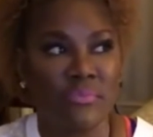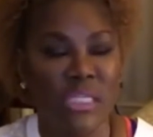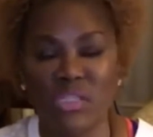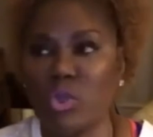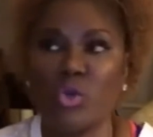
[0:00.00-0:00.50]

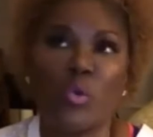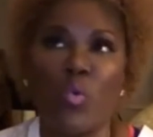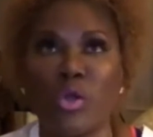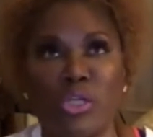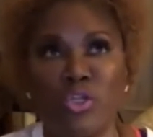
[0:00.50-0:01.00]
is going to
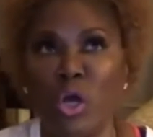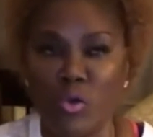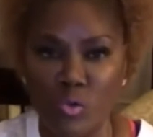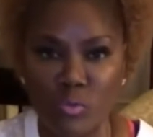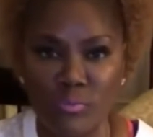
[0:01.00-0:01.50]
want to
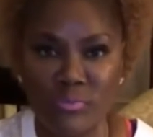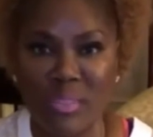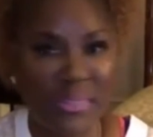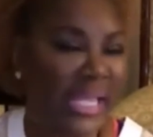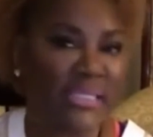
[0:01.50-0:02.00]
know the
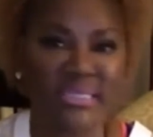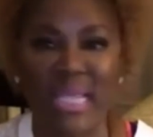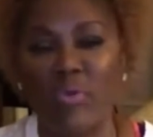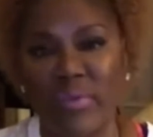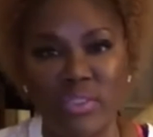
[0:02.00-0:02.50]
plan of
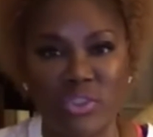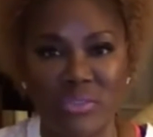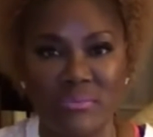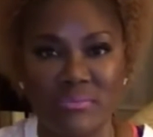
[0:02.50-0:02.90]
salvation.